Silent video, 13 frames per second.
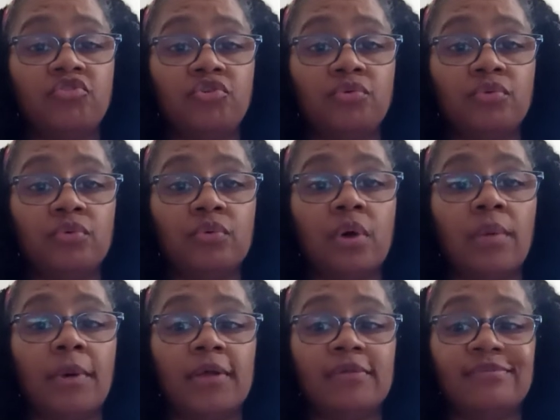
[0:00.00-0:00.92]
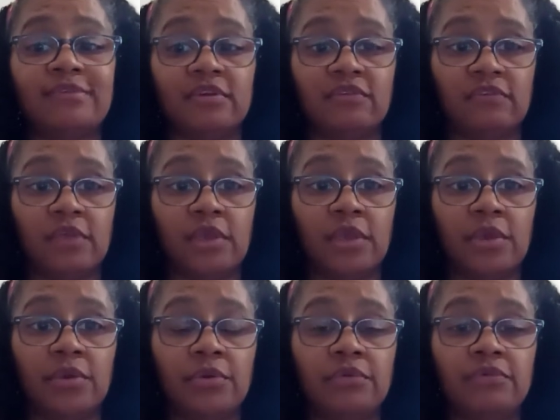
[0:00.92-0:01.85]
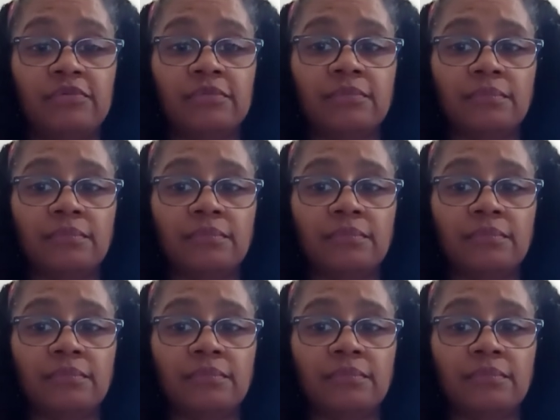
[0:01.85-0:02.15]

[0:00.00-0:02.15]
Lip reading: to about 6 years.